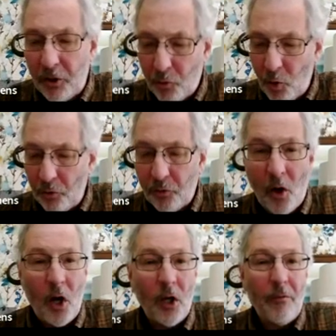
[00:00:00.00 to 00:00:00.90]
controls
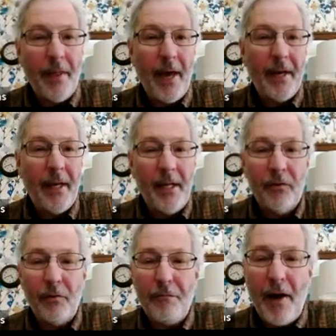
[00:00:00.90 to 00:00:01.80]
all of that. It's a
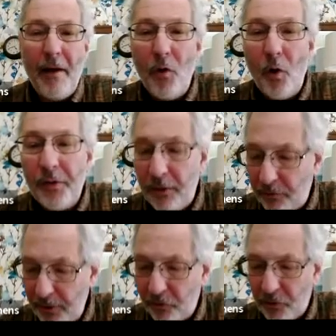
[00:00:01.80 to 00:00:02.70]
5-volt
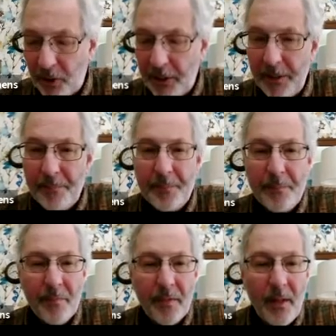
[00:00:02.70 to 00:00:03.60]
DC circuit.
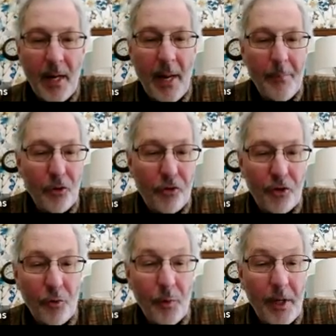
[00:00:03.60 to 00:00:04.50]
You
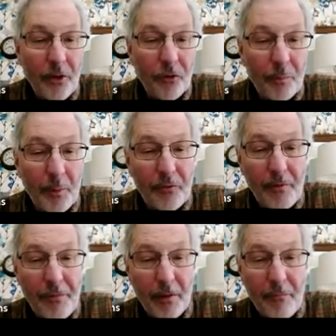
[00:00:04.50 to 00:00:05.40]
should read a
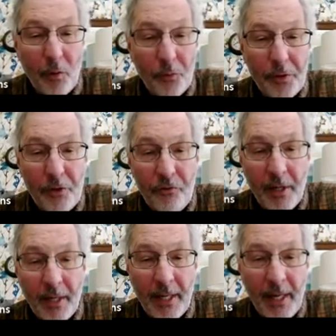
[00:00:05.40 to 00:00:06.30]
specific voltage.
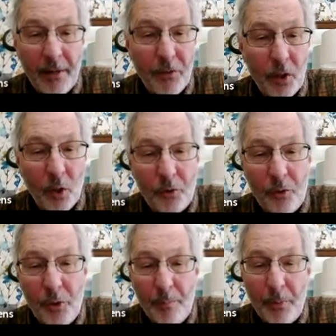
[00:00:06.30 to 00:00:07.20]
And again, if you go
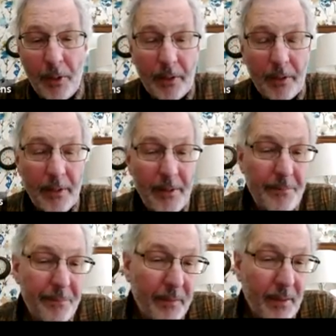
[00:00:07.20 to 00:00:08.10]
to the book
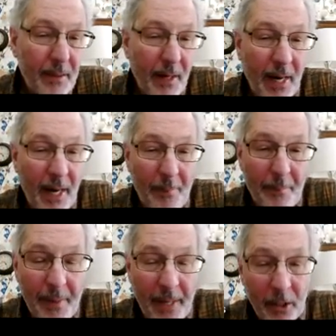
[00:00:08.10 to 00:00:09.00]

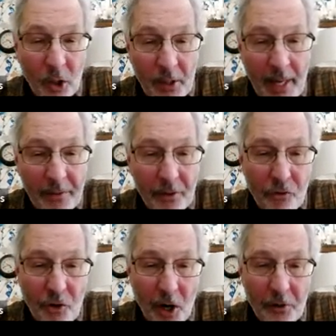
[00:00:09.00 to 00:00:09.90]
and look at the
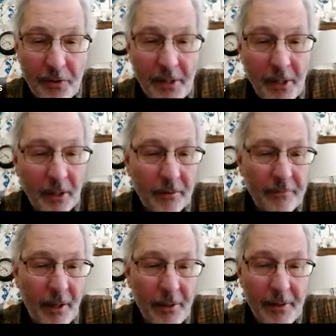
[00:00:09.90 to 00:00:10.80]
chart in there, it'll
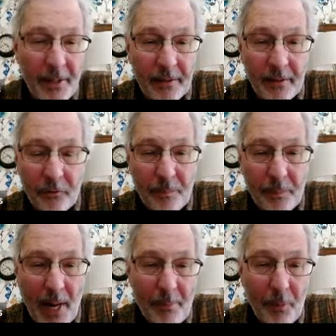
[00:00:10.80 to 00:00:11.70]
tell you that this
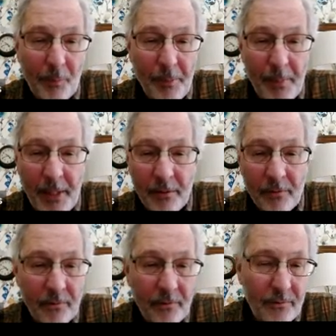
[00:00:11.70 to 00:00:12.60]
probably
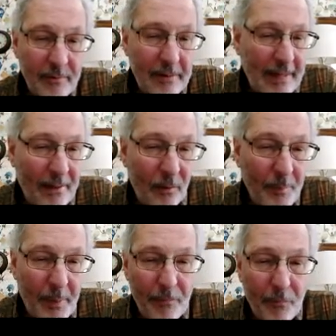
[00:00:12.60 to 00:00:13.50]
means, I don't know,
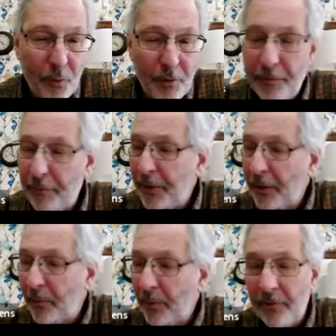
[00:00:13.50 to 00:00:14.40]
maybe 40, 50
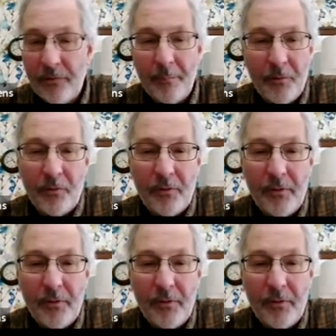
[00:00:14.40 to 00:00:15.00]
degrees. I'm just